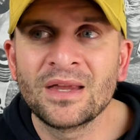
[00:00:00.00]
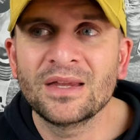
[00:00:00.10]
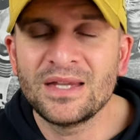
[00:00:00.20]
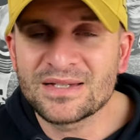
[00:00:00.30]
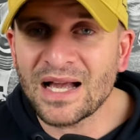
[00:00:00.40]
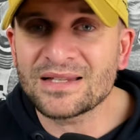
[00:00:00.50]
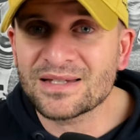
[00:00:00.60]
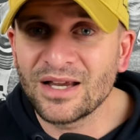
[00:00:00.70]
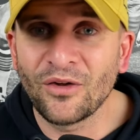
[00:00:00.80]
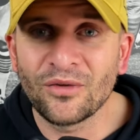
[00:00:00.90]
He's got
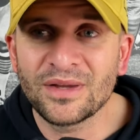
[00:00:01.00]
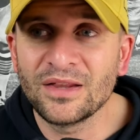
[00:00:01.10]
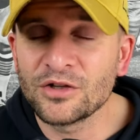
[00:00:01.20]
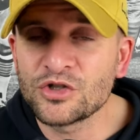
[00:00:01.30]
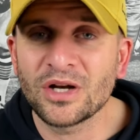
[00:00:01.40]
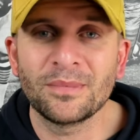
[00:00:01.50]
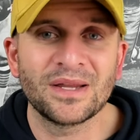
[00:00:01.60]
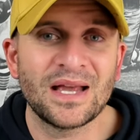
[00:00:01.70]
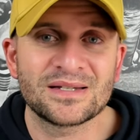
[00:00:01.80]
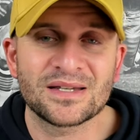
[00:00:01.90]
skill. He
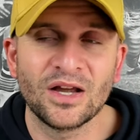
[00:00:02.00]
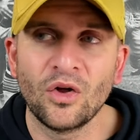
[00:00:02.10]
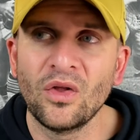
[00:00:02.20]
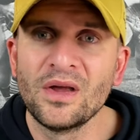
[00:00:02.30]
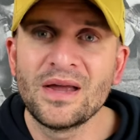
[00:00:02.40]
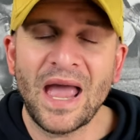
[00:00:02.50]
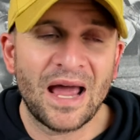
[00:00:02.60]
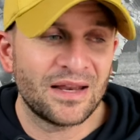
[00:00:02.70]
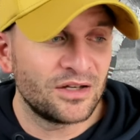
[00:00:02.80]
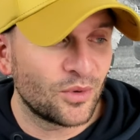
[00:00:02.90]
legitimately has skill.
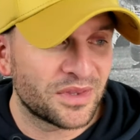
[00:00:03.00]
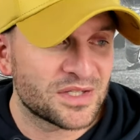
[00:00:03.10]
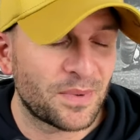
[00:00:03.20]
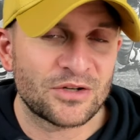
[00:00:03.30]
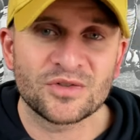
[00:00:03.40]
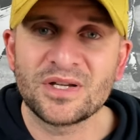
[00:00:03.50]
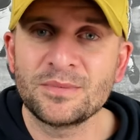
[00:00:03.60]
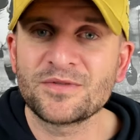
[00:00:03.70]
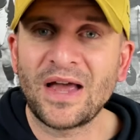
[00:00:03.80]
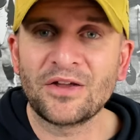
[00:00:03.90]
Add into it the special
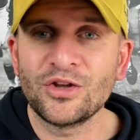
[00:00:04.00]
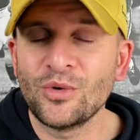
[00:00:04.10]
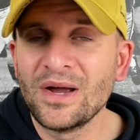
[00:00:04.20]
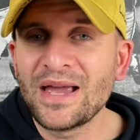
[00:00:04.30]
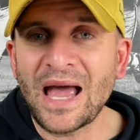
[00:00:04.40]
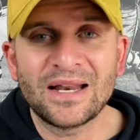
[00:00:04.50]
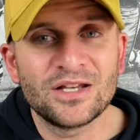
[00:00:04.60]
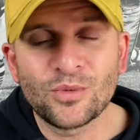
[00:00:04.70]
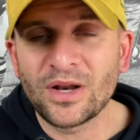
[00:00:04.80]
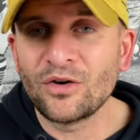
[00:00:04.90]
teams value. Add
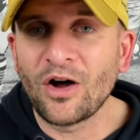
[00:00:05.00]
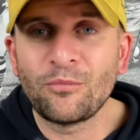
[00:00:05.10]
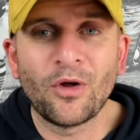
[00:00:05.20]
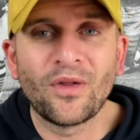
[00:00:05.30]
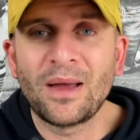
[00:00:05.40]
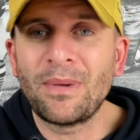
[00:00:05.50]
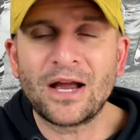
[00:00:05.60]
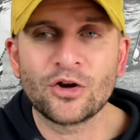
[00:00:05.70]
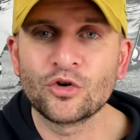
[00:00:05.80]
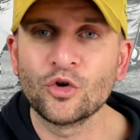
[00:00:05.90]
into it an off-ball
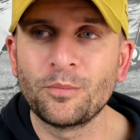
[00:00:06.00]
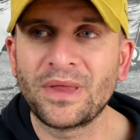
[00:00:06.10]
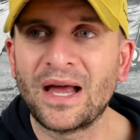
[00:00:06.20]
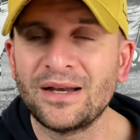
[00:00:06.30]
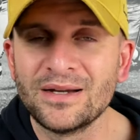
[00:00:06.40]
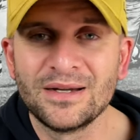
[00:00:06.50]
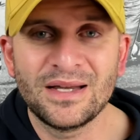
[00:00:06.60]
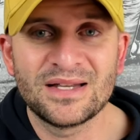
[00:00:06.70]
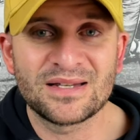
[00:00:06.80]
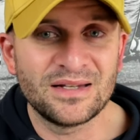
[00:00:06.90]
linebacker group that
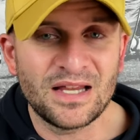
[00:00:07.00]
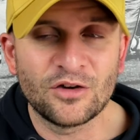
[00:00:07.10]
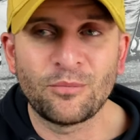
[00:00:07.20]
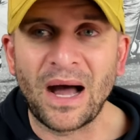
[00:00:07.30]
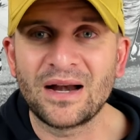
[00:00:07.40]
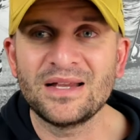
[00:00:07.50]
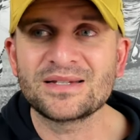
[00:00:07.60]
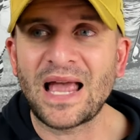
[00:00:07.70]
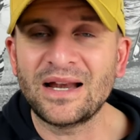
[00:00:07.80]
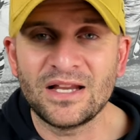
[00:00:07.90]
is in need of
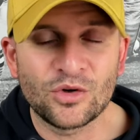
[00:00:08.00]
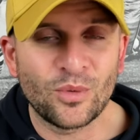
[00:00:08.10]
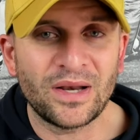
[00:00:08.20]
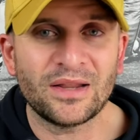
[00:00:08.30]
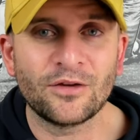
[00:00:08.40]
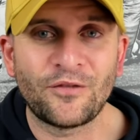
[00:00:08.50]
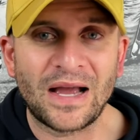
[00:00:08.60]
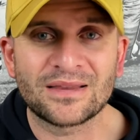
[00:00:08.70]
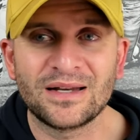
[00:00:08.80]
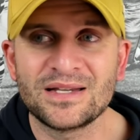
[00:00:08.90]
bodies. Add into it the
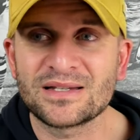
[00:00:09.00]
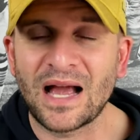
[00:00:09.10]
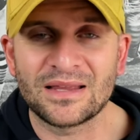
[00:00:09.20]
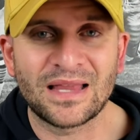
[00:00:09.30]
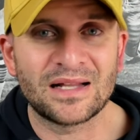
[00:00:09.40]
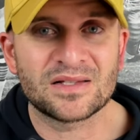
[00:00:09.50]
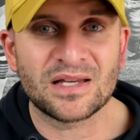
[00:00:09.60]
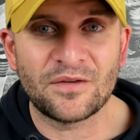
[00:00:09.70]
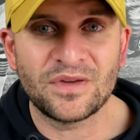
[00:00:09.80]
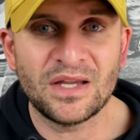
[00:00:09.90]
fact that he's got that
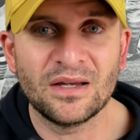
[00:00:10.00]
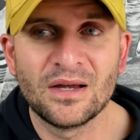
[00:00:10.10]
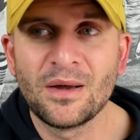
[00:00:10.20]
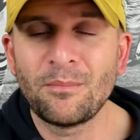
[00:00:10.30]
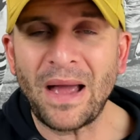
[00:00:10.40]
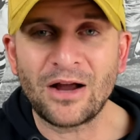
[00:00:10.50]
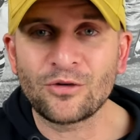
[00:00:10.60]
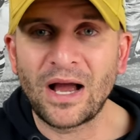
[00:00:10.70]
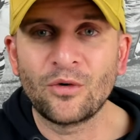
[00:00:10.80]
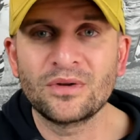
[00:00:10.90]
safety
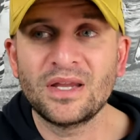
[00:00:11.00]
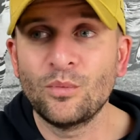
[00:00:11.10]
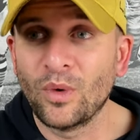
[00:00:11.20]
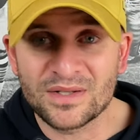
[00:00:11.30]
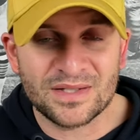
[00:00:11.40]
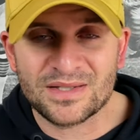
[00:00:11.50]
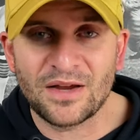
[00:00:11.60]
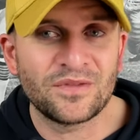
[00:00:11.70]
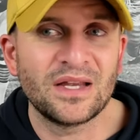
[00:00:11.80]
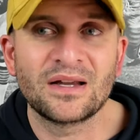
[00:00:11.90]
background. He was a
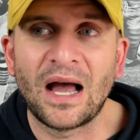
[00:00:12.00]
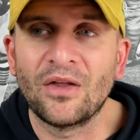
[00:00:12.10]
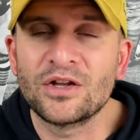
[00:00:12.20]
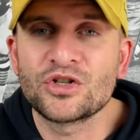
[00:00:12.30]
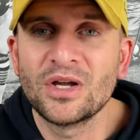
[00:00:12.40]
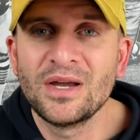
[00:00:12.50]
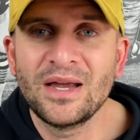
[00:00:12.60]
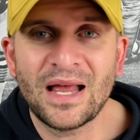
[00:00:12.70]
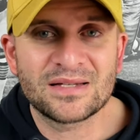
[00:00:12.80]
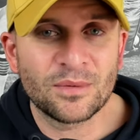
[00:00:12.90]
safety in college,
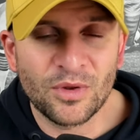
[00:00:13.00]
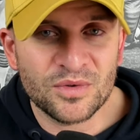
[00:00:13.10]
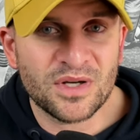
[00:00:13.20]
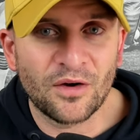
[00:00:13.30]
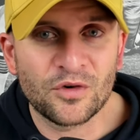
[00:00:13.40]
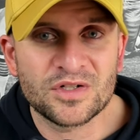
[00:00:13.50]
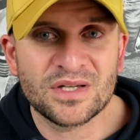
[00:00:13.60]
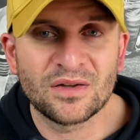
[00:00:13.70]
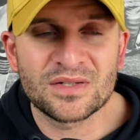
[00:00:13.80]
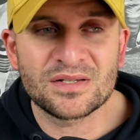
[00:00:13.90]
has some of those coverage
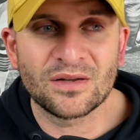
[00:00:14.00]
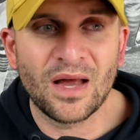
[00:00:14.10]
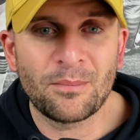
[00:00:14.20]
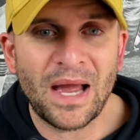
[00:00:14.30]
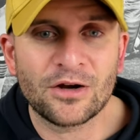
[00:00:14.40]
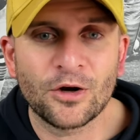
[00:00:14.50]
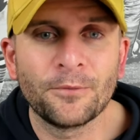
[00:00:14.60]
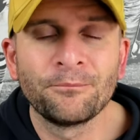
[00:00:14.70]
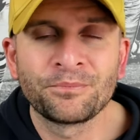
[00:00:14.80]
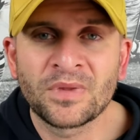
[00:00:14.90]
skills as a linebacker.
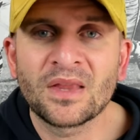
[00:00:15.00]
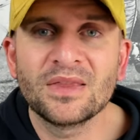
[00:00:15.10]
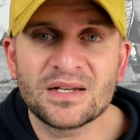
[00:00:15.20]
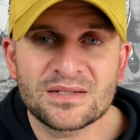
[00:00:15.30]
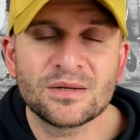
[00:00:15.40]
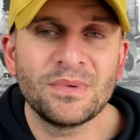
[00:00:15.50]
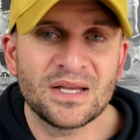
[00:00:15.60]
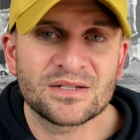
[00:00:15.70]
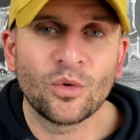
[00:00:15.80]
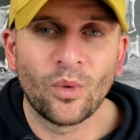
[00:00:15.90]
This, to me,
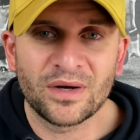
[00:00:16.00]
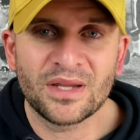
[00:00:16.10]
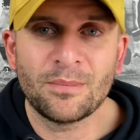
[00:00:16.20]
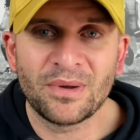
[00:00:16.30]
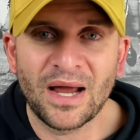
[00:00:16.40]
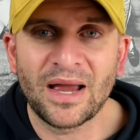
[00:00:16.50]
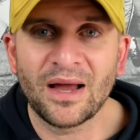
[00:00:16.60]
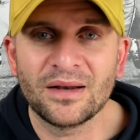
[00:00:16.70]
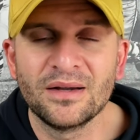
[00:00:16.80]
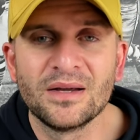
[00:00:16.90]
is the one to keep an eye
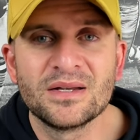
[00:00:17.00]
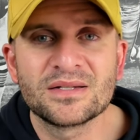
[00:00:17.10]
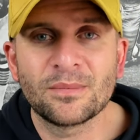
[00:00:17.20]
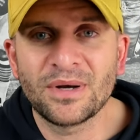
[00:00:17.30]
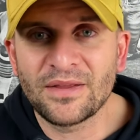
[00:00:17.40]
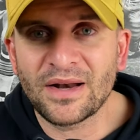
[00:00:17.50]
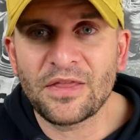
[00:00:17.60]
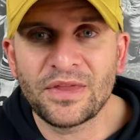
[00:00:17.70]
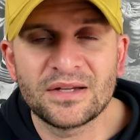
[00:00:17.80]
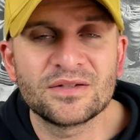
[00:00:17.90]
on. Somebody that I
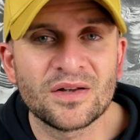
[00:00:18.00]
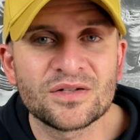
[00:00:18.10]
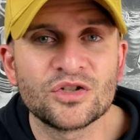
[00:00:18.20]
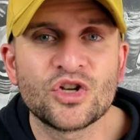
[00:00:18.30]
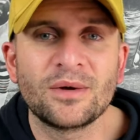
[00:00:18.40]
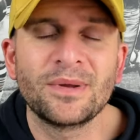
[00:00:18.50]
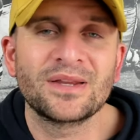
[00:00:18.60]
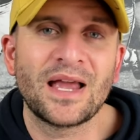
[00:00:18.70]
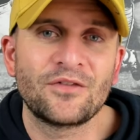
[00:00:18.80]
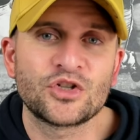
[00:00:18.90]
think does
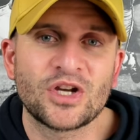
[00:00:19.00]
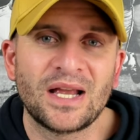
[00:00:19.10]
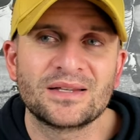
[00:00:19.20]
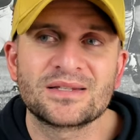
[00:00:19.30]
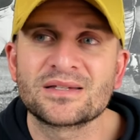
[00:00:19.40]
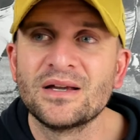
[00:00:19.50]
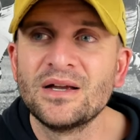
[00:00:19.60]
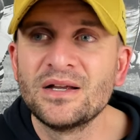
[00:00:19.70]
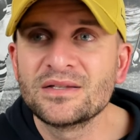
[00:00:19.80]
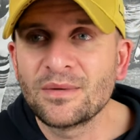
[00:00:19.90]
legitimately have a chance
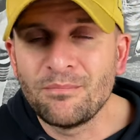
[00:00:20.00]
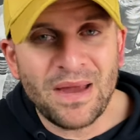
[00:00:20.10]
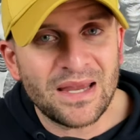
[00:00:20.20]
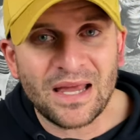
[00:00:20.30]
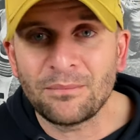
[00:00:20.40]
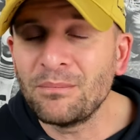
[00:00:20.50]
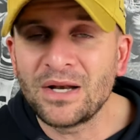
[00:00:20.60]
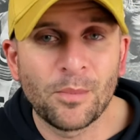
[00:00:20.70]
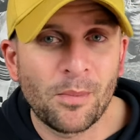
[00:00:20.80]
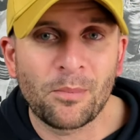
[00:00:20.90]
to make at
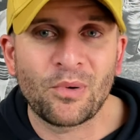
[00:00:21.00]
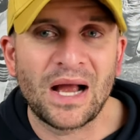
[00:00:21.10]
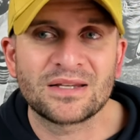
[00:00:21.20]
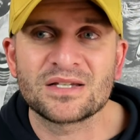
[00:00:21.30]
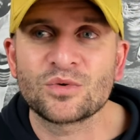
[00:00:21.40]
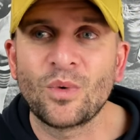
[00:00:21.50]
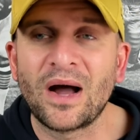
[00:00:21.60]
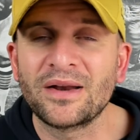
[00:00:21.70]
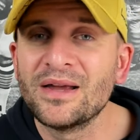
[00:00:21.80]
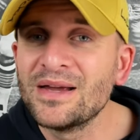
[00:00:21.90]
minimum a practice
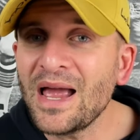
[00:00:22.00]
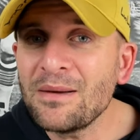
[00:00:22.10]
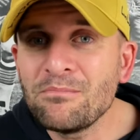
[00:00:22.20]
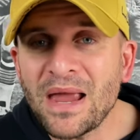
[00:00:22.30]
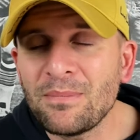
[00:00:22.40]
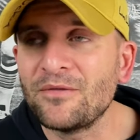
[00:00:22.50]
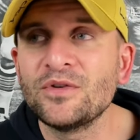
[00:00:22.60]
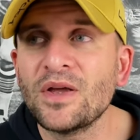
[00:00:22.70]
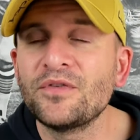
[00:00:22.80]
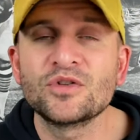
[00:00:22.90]
squad. And maybe if
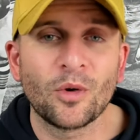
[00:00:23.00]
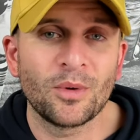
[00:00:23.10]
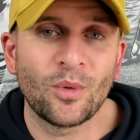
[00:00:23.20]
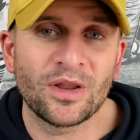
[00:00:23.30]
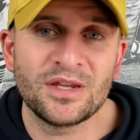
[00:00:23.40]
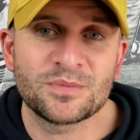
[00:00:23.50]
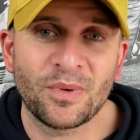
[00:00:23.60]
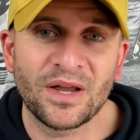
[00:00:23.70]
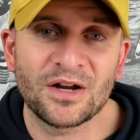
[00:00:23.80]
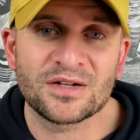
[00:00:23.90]
you, if you told me one of these
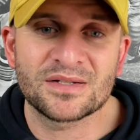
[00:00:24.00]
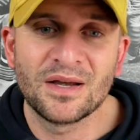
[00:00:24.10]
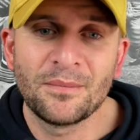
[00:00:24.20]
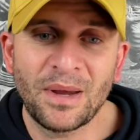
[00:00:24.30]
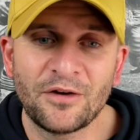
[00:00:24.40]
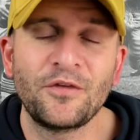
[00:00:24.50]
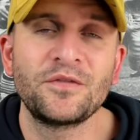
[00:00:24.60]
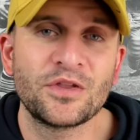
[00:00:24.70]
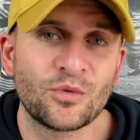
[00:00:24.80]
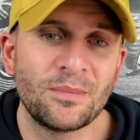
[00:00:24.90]
players made a
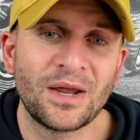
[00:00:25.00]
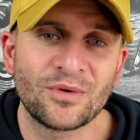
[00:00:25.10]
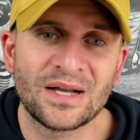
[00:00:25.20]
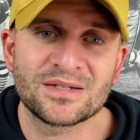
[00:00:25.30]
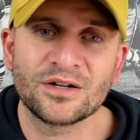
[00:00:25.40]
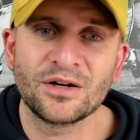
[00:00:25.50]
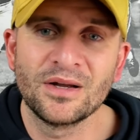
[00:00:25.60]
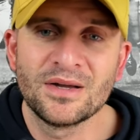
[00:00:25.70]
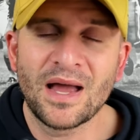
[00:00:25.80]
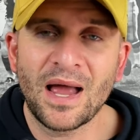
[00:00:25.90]
fifty-three man roster,
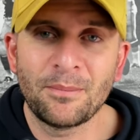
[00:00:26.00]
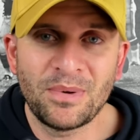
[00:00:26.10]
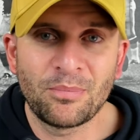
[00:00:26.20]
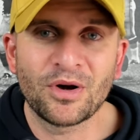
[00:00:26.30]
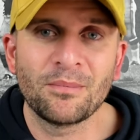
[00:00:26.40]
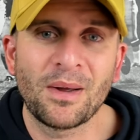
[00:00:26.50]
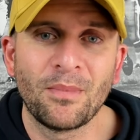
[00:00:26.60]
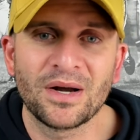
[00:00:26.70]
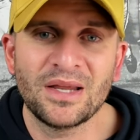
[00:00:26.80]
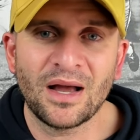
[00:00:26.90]
I'd be putting my
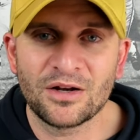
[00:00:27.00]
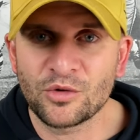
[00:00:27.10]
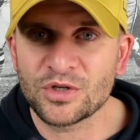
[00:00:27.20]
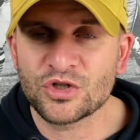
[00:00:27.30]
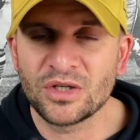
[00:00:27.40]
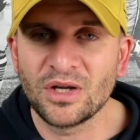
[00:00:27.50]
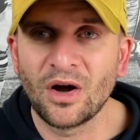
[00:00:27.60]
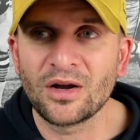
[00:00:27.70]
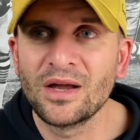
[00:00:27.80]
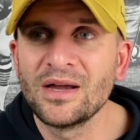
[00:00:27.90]
money on Christian
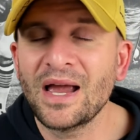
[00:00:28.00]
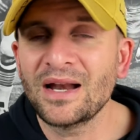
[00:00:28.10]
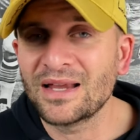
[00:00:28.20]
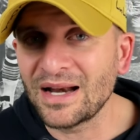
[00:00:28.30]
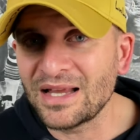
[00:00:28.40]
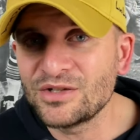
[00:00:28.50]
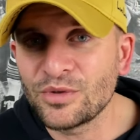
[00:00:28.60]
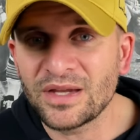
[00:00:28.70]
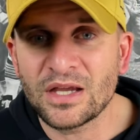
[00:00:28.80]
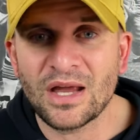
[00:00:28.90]
Young. And again, I do
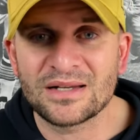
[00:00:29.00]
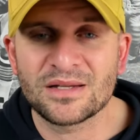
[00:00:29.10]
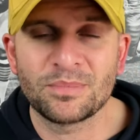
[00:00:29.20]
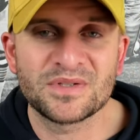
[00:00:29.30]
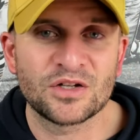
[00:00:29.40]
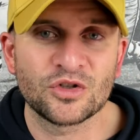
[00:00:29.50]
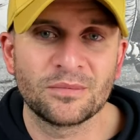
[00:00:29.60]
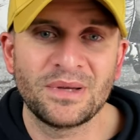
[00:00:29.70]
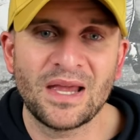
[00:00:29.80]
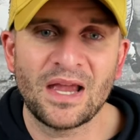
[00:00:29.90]
think he has the potential to
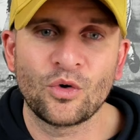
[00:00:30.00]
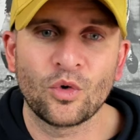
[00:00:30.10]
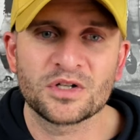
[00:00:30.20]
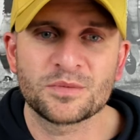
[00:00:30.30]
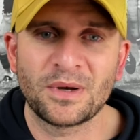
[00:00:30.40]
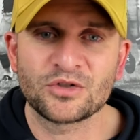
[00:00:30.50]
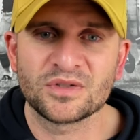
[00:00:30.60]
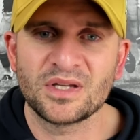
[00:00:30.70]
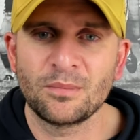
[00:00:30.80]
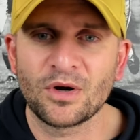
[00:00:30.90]
be a core special
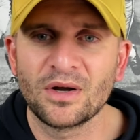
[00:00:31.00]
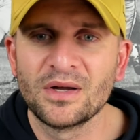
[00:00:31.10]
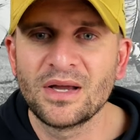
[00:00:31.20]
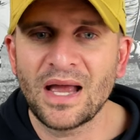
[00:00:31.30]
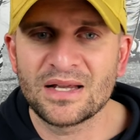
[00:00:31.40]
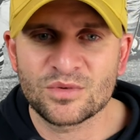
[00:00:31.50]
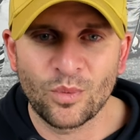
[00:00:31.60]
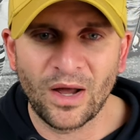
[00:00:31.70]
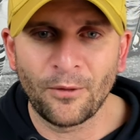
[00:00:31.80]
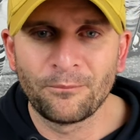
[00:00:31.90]
teamer as
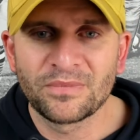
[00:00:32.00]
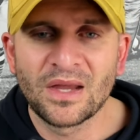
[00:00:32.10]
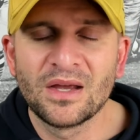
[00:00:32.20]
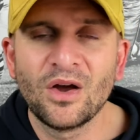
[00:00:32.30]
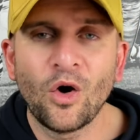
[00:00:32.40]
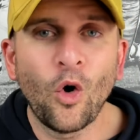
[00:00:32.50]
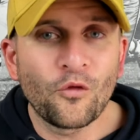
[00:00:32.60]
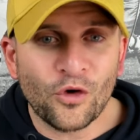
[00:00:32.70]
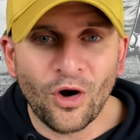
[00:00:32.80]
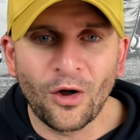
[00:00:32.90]
well.
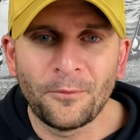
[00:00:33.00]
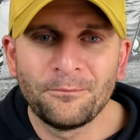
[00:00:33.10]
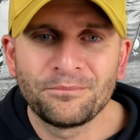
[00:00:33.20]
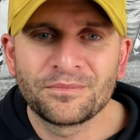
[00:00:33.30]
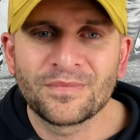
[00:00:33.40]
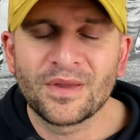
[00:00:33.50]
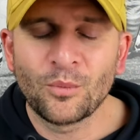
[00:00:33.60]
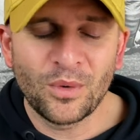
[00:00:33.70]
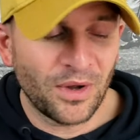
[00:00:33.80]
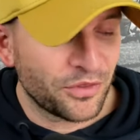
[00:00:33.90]
Overall,
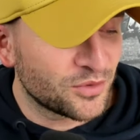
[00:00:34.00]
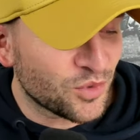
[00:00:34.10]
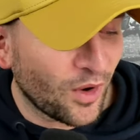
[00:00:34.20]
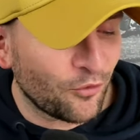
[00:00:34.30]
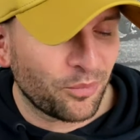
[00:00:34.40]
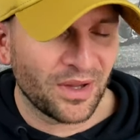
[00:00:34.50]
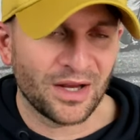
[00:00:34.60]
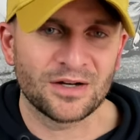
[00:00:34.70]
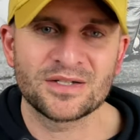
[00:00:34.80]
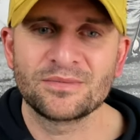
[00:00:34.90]
we went through twelve
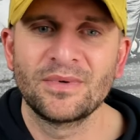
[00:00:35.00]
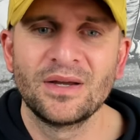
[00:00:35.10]
players.